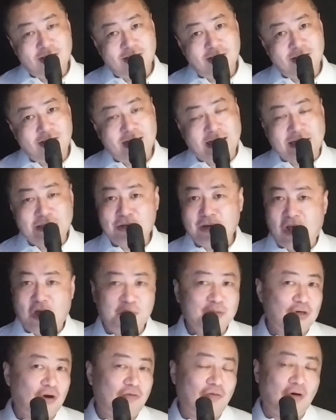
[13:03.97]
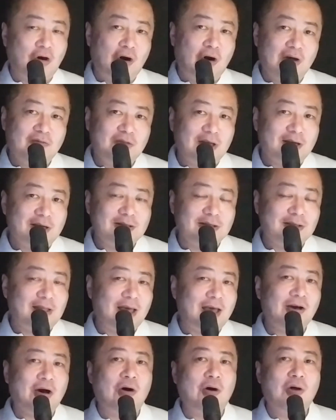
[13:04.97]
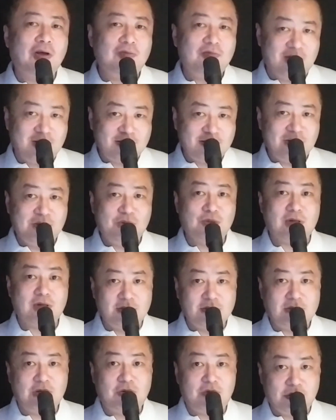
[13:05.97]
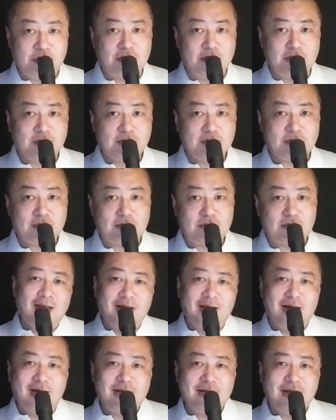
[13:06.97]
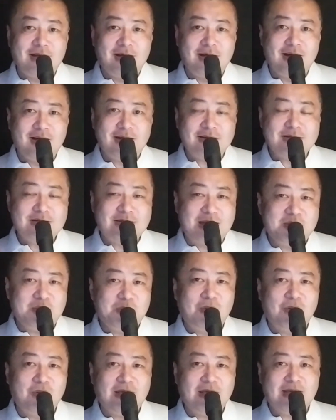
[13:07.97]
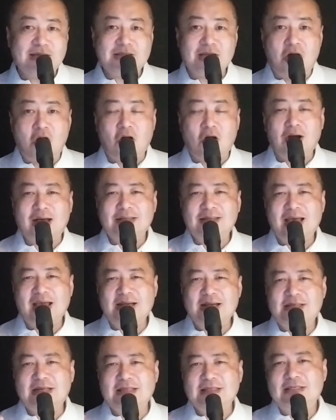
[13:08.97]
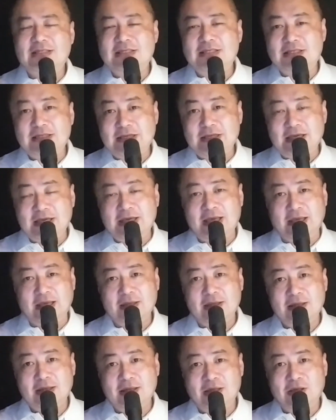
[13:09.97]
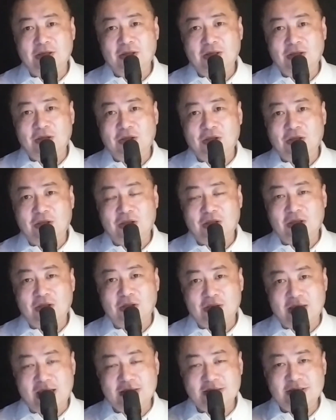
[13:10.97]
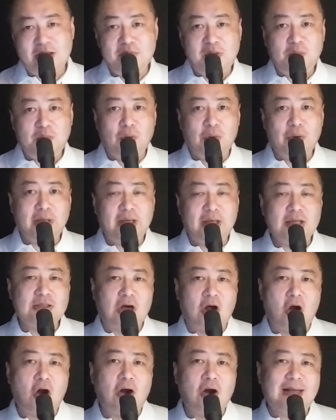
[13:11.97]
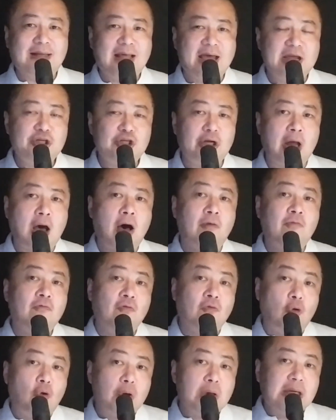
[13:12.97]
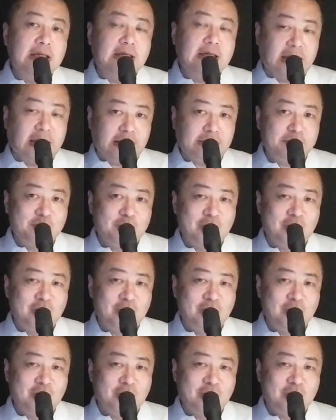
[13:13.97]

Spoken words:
And you got to observe all of this and take all of this into consideration. And some employees are attention seeking. Okay, some employees are attention avoiding.